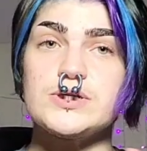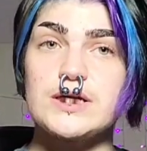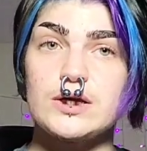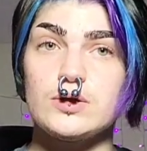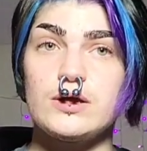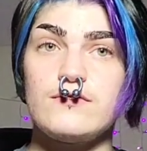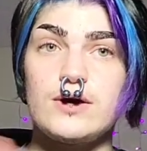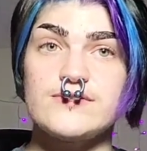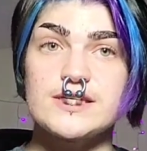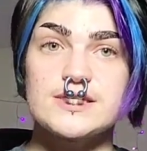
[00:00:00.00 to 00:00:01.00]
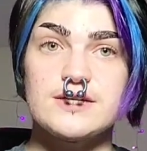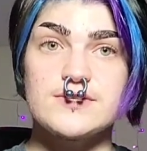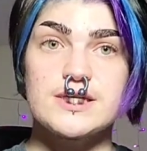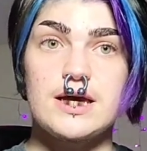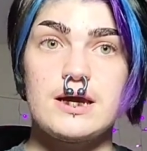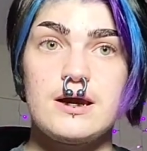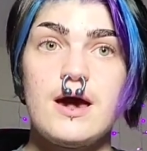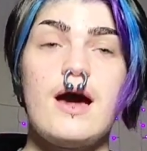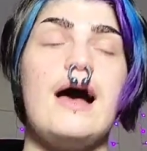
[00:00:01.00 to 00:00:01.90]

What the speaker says: particularly if you have sensitive skin.